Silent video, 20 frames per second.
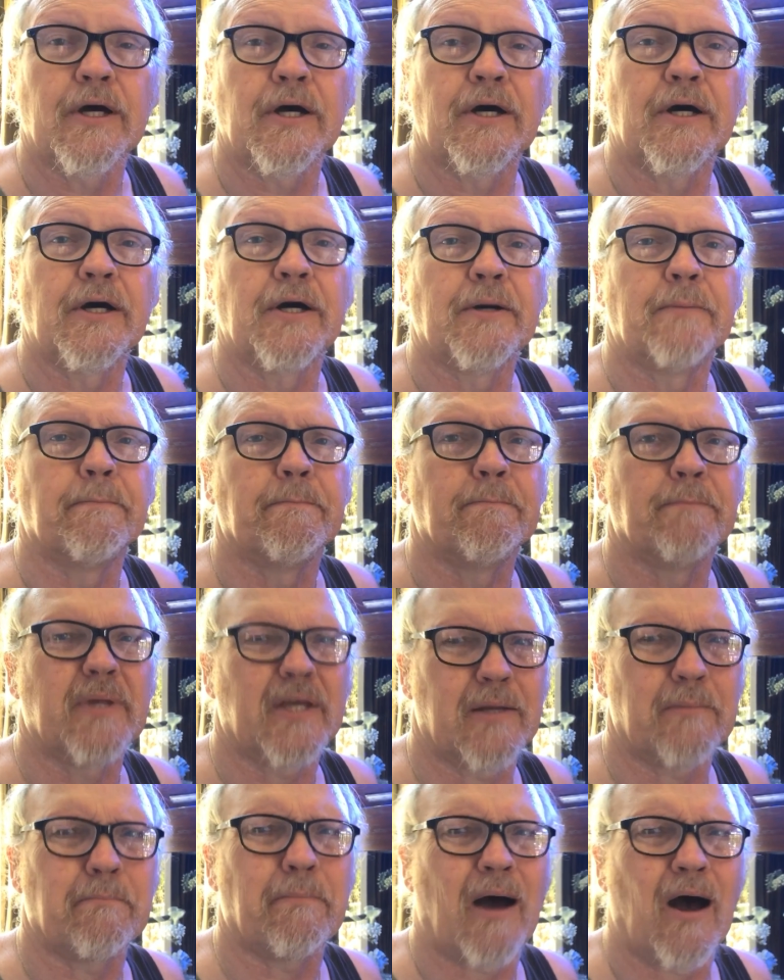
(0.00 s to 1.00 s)
Um,
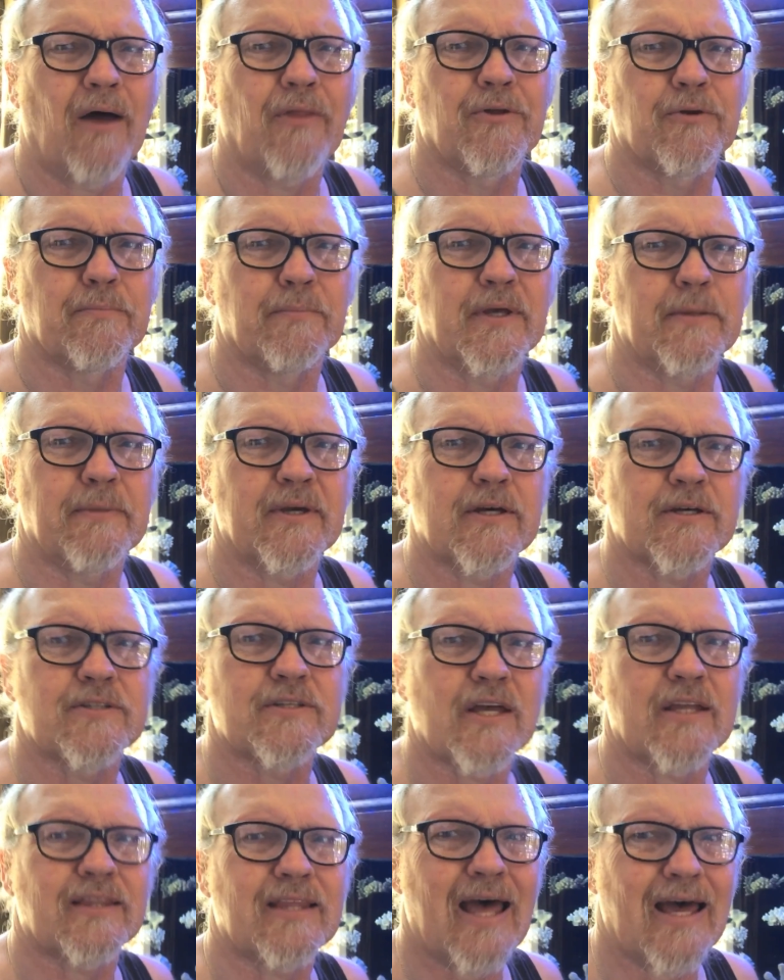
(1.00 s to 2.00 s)
it bothered me
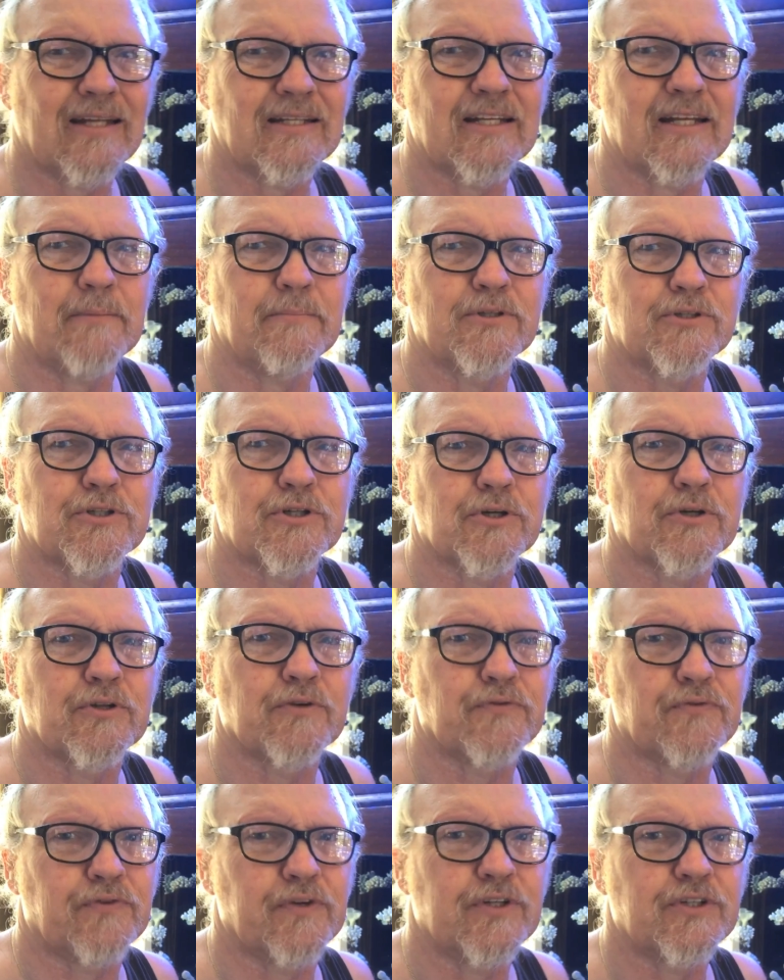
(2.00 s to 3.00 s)
because at that temperature,
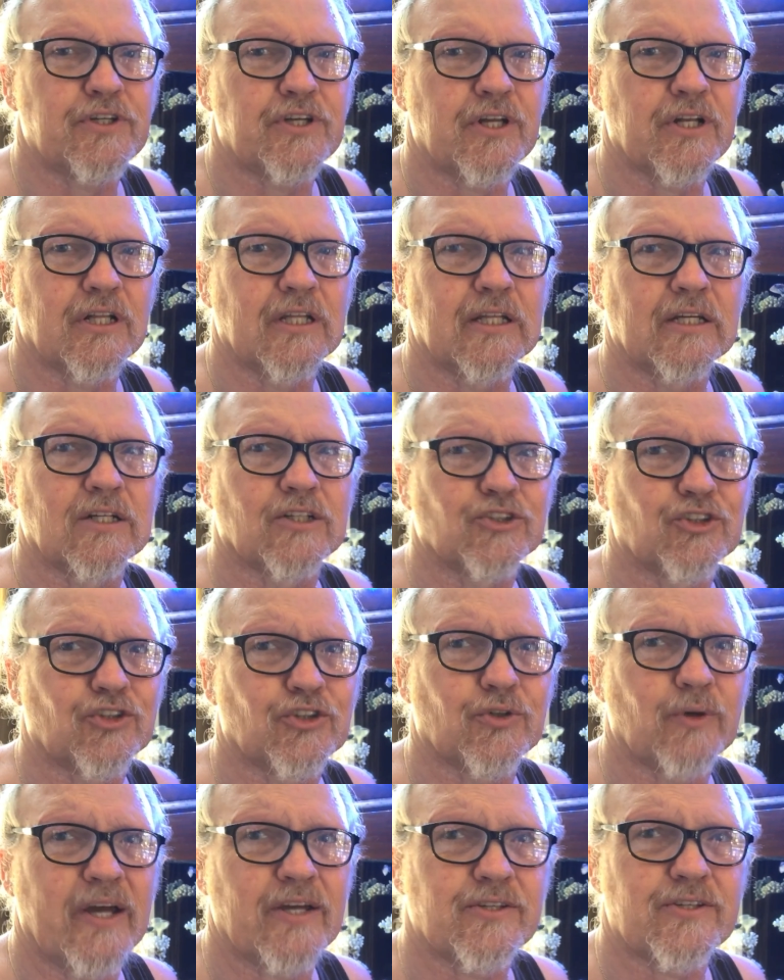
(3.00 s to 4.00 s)
the fish get a little
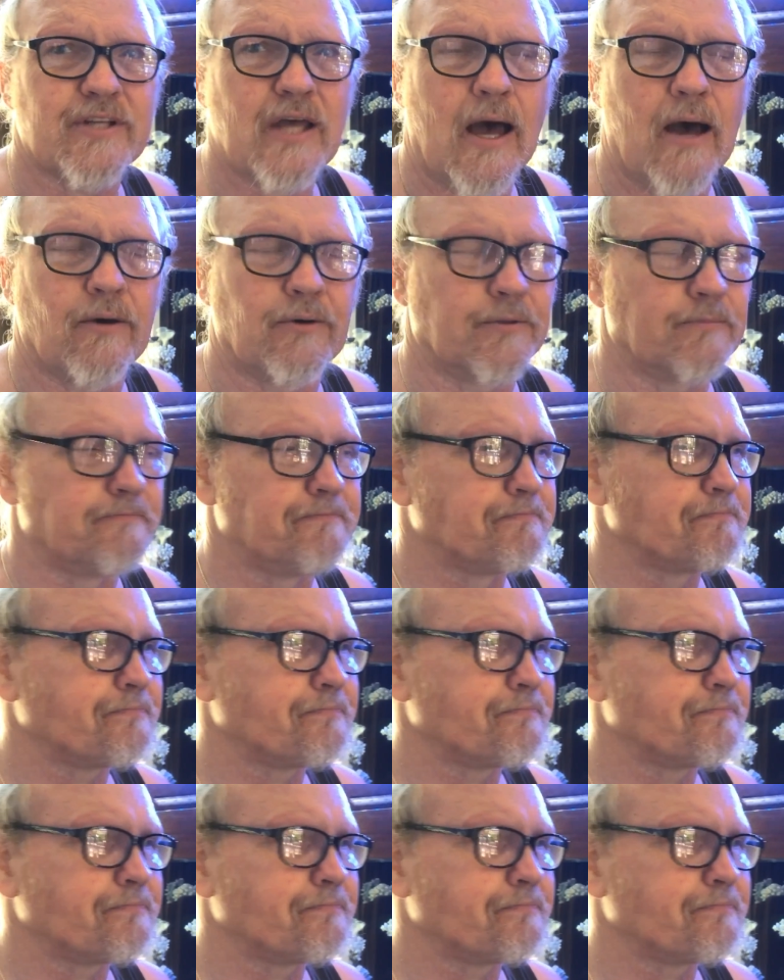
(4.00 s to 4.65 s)
stressed out.